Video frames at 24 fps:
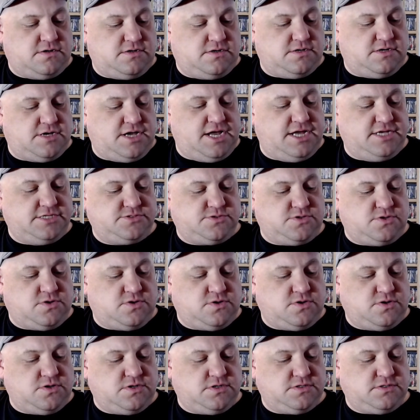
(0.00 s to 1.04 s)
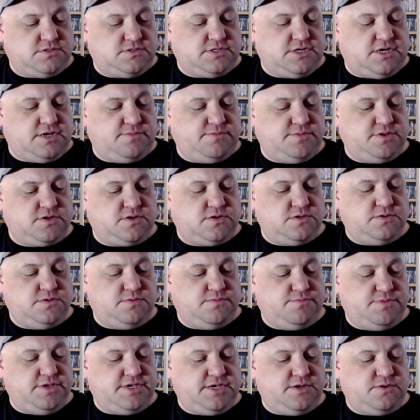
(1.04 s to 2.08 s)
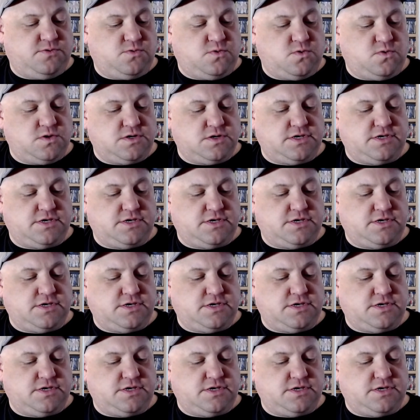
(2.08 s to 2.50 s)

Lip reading: Angel Heart. Got Mickey Rourke